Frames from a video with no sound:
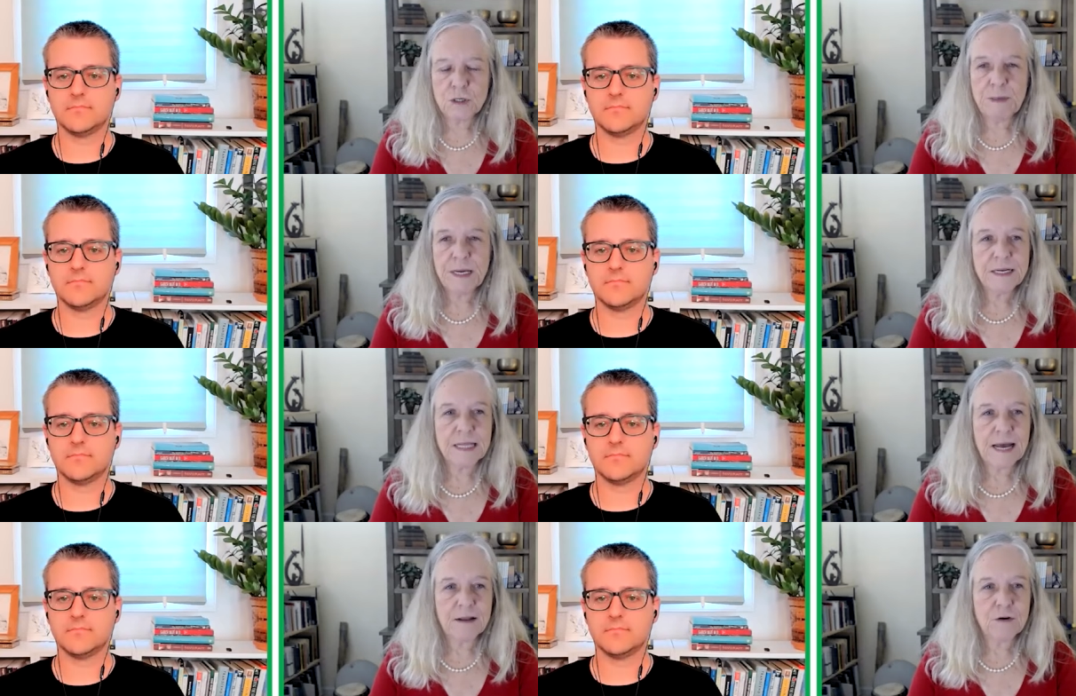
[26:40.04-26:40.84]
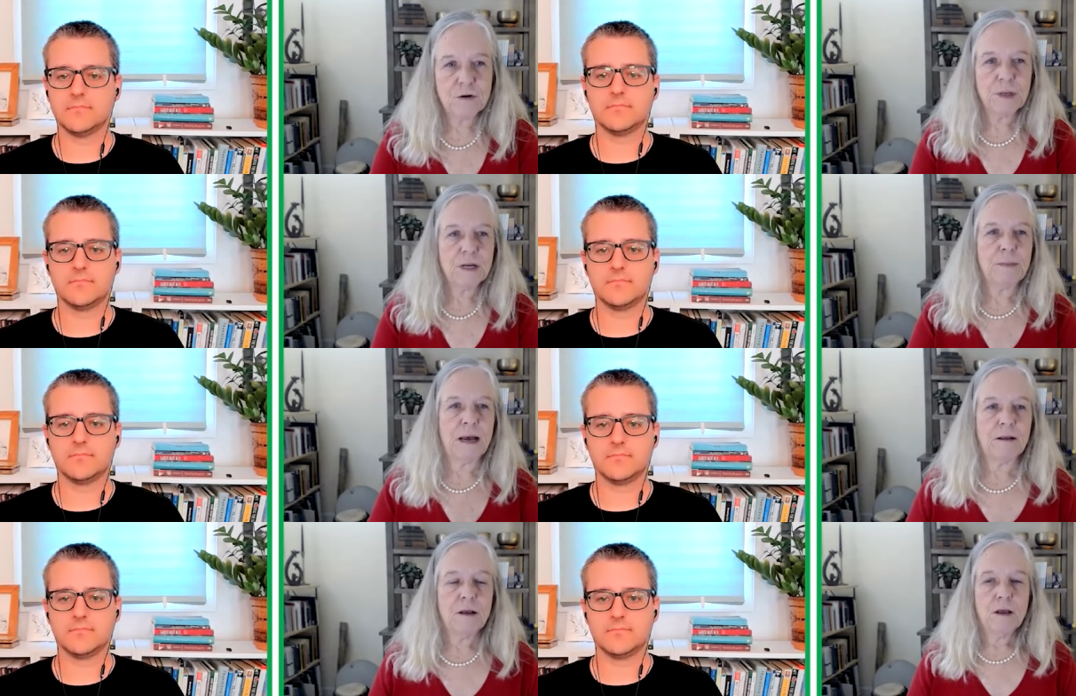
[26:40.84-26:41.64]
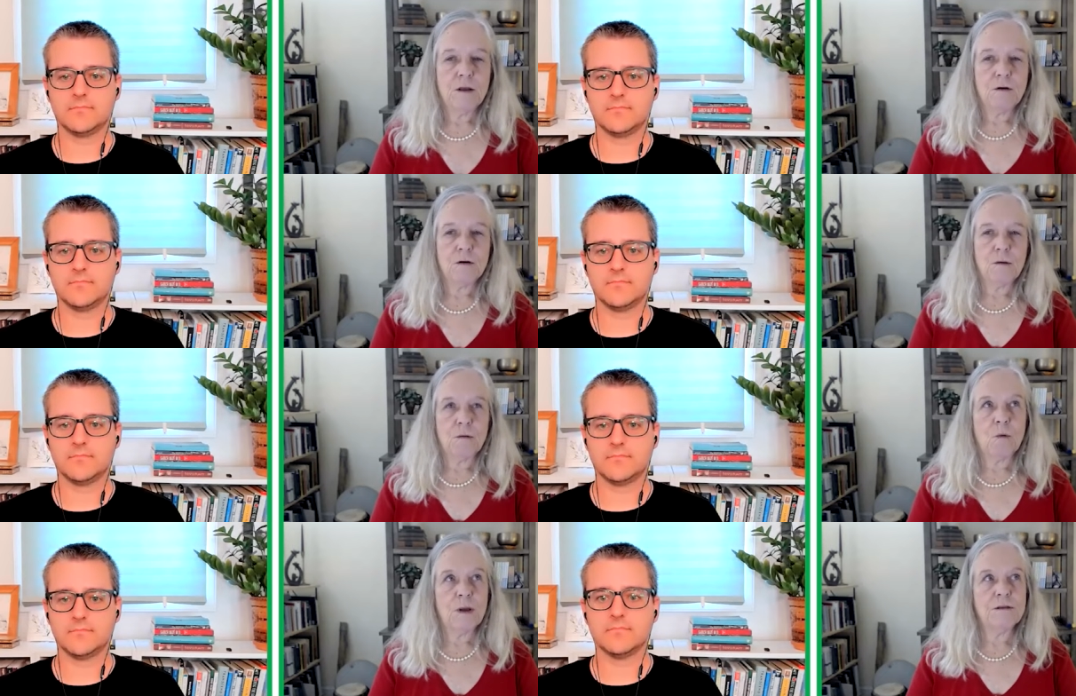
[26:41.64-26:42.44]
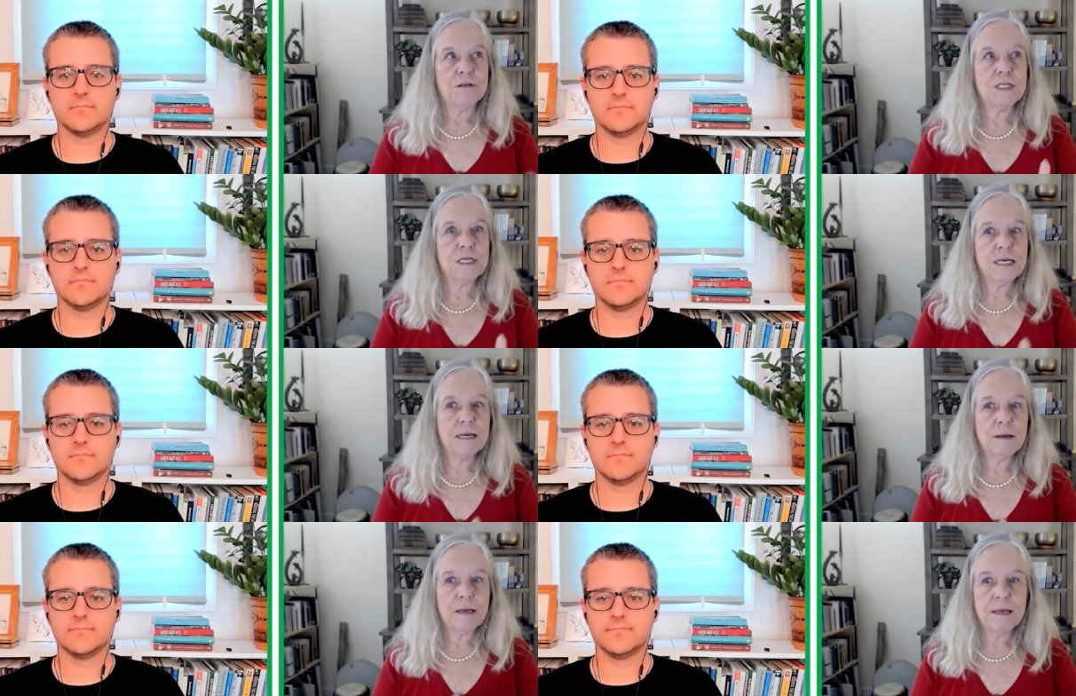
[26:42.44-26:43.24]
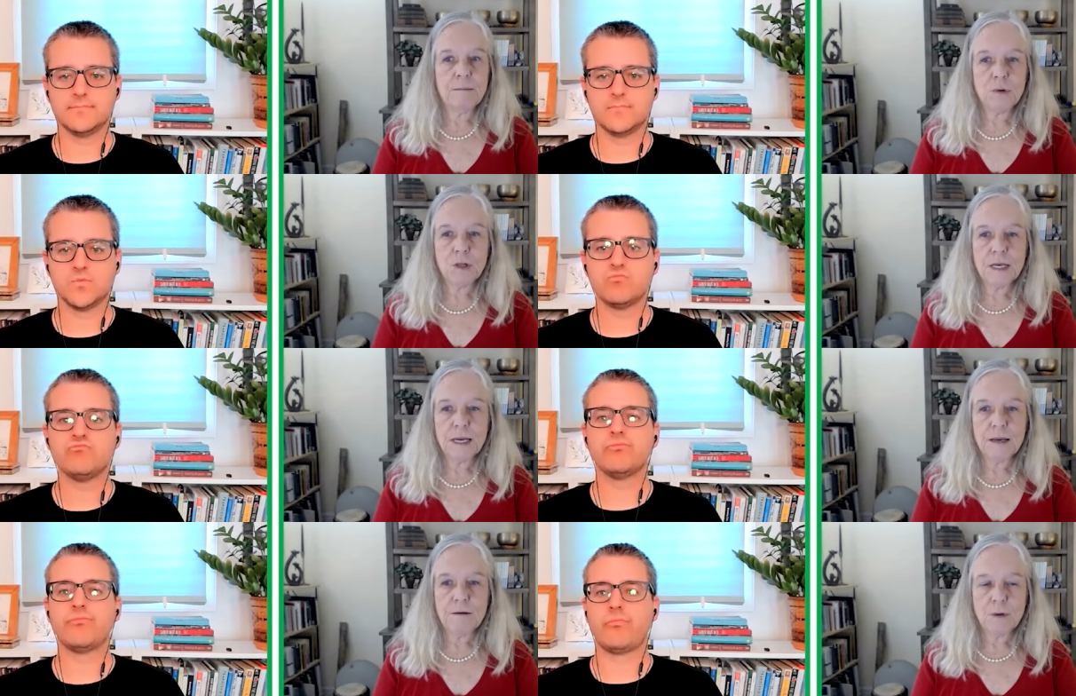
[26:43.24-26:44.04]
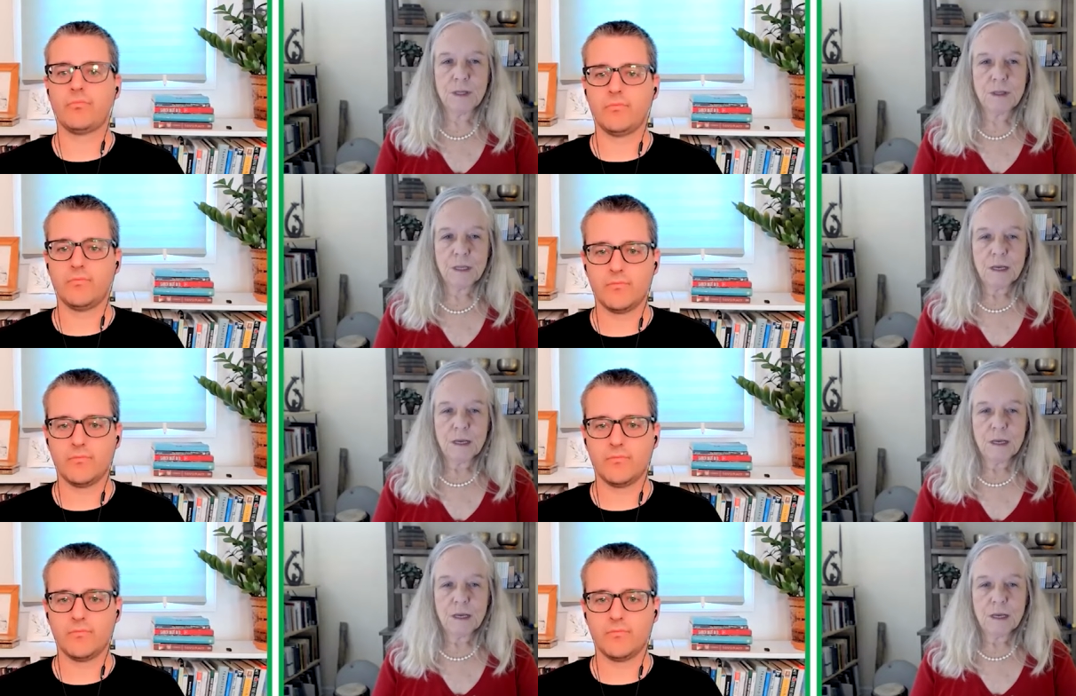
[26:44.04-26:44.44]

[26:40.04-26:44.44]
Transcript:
Speaker 1: you speak to that a little bit about your what you see in bullying with